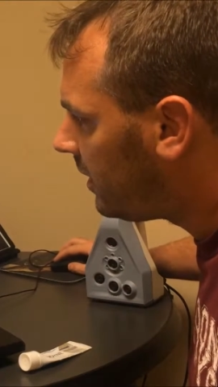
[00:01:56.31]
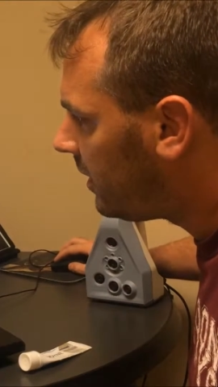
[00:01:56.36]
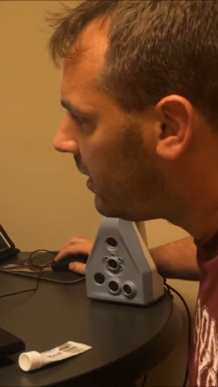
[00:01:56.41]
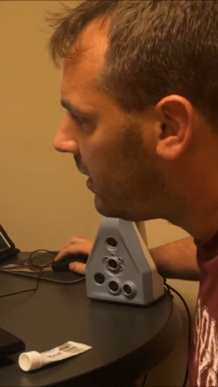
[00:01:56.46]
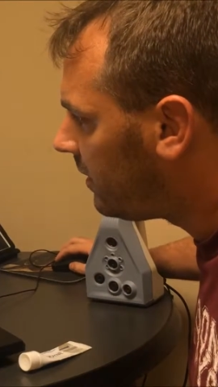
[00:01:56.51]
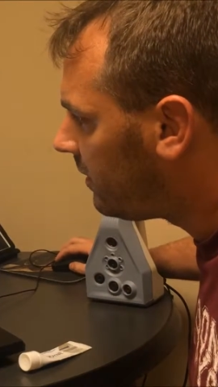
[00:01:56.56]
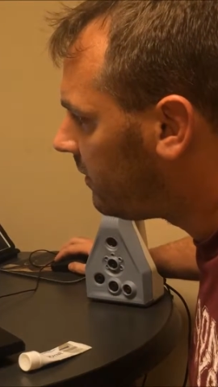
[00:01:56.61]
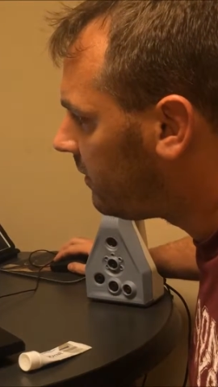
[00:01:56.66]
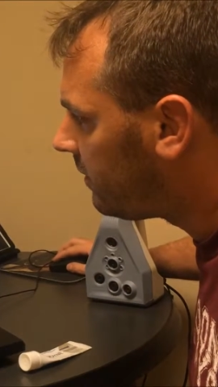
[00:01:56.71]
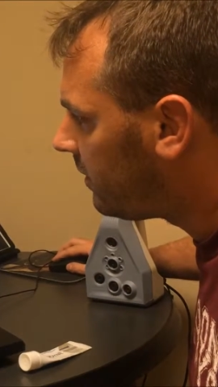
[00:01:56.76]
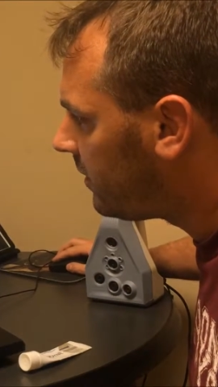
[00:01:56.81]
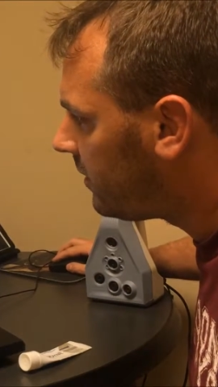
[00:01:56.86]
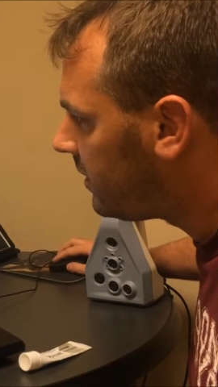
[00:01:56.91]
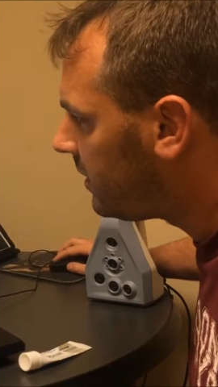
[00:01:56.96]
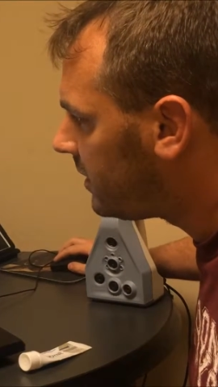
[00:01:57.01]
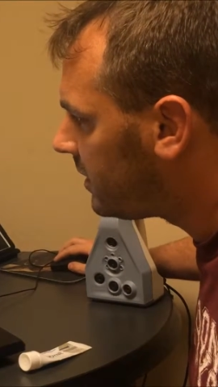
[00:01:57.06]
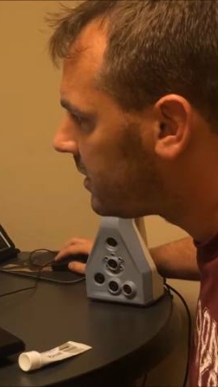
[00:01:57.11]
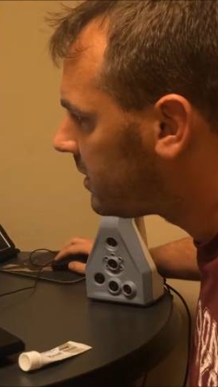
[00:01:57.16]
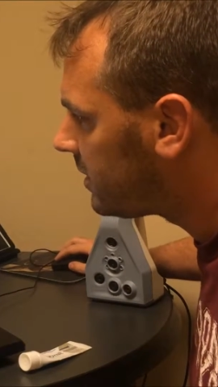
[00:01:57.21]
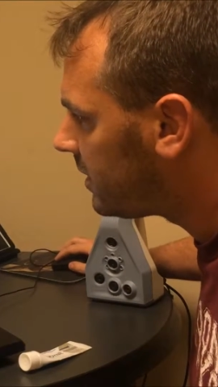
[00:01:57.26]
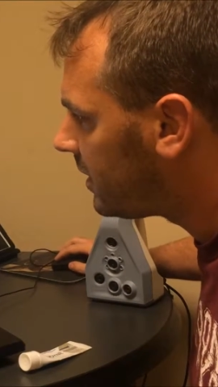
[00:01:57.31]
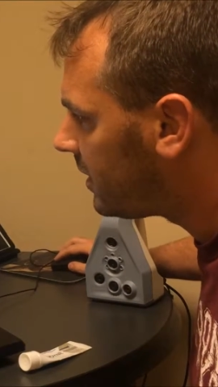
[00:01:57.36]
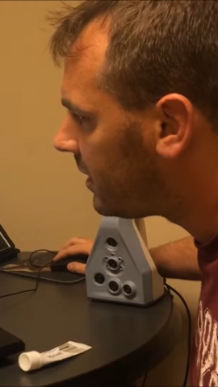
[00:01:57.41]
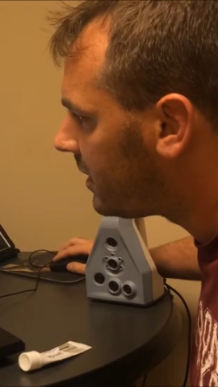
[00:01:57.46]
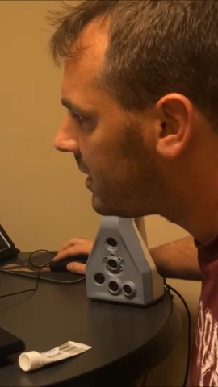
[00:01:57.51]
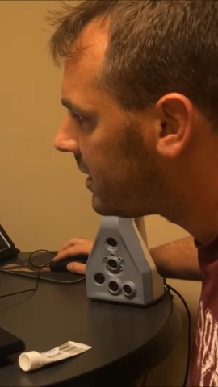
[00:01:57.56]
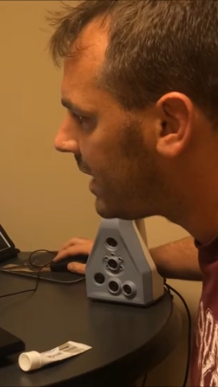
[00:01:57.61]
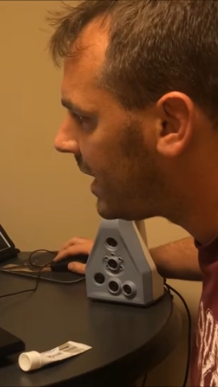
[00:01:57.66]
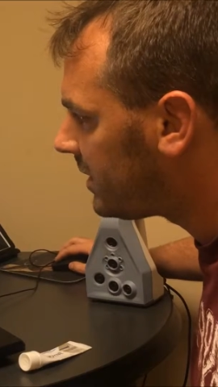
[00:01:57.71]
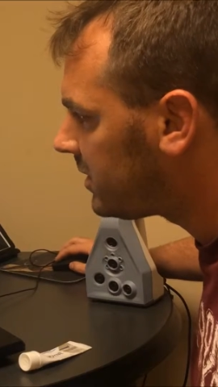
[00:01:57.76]
of this
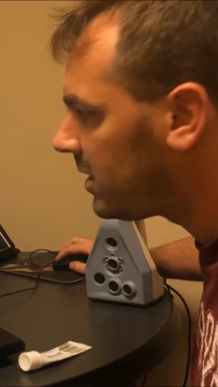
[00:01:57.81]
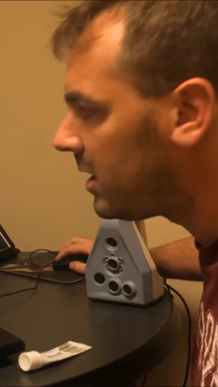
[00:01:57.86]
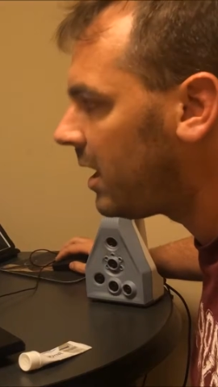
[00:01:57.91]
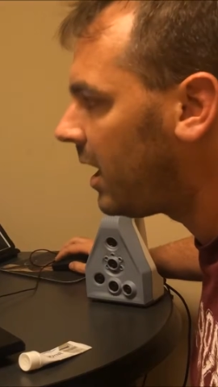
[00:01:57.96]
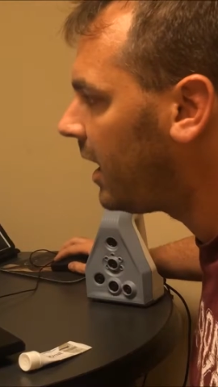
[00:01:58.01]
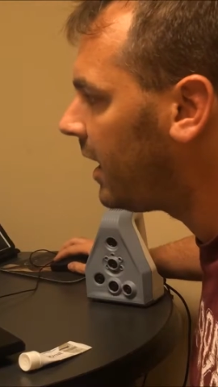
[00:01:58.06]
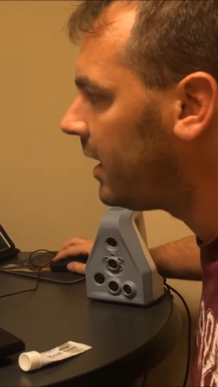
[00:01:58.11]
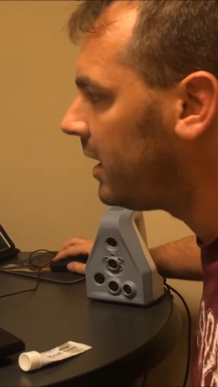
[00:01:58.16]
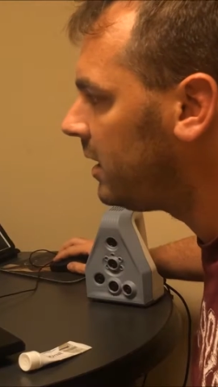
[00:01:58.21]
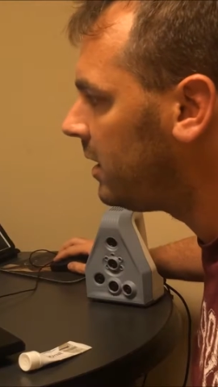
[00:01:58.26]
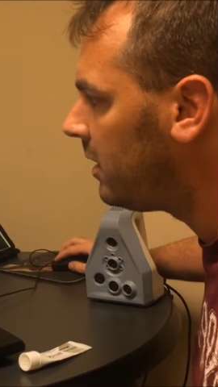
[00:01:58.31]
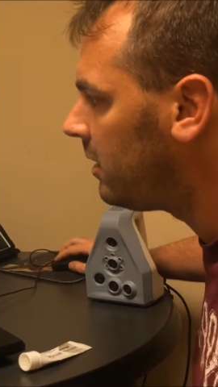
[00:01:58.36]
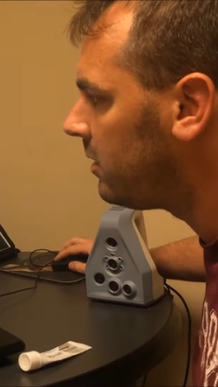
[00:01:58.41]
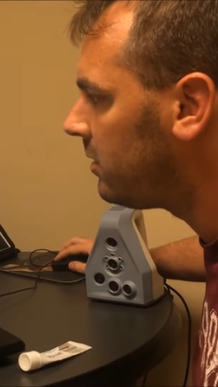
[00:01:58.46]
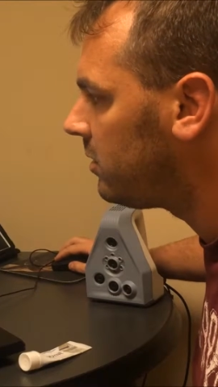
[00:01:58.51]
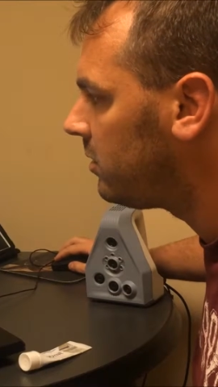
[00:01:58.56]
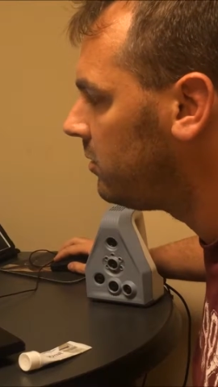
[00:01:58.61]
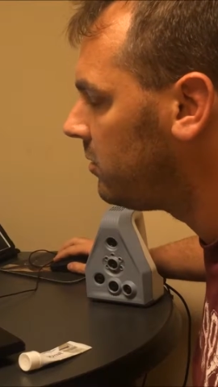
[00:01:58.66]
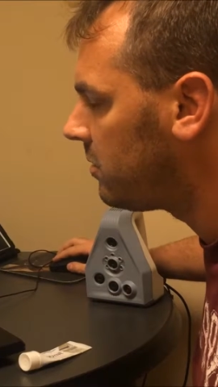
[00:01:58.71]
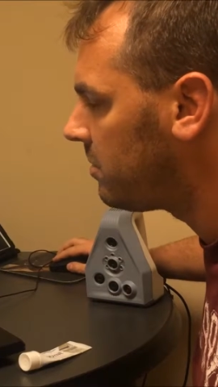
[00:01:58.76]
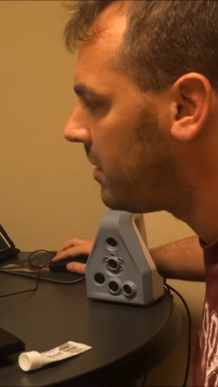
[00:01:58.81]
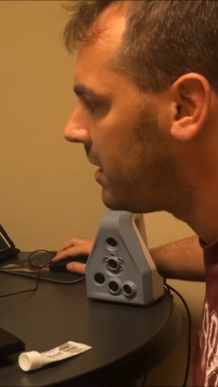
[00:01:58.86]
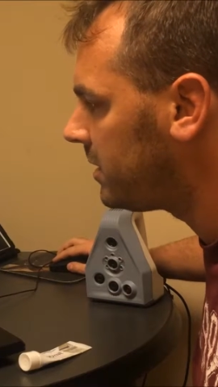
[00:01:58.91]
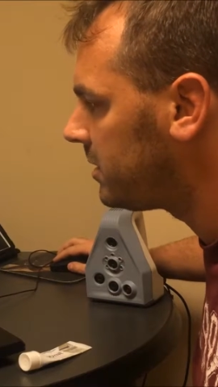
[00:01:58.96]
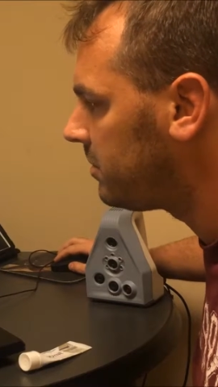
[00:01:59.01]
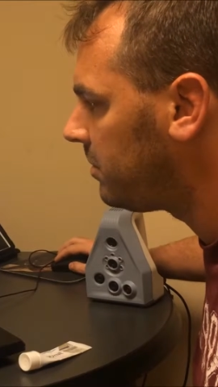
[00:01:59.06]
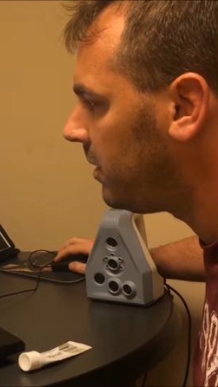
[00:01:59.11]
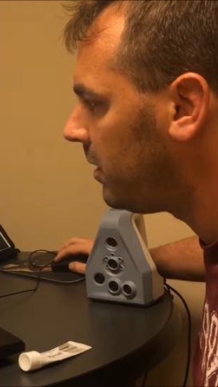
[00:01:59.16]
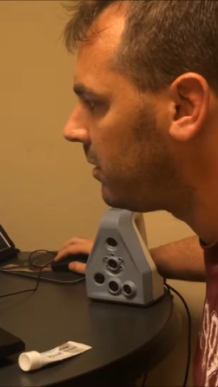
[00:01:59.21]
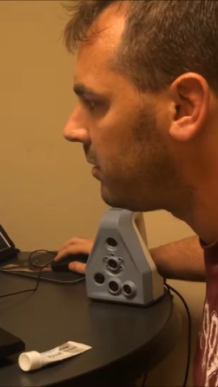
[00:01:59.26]
Sensodyne
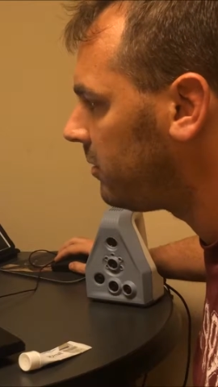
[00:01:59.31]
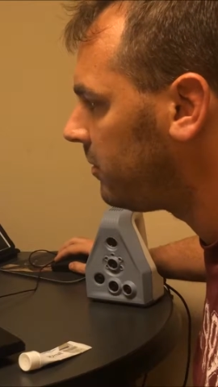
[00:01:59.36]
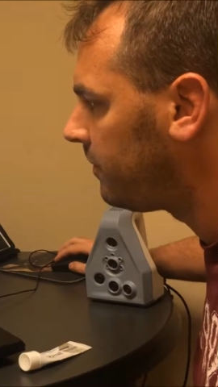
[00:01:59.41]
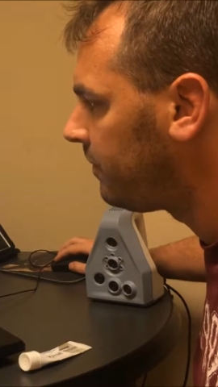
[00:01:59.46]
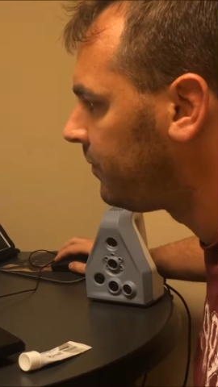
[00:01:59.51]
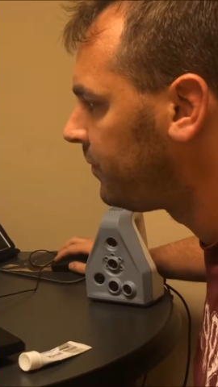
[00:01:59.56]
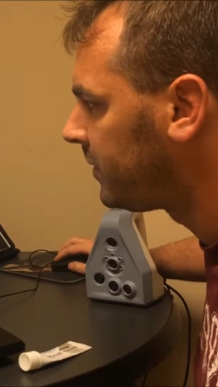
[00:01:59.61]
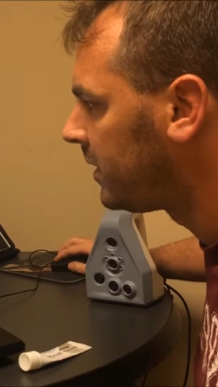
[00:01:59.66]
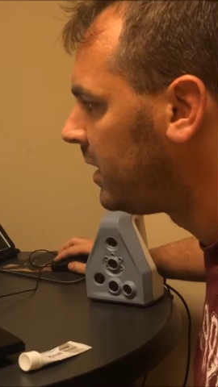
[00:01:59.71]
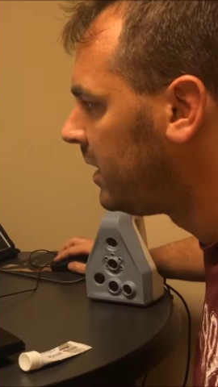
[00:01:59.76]
toothpaste bottle.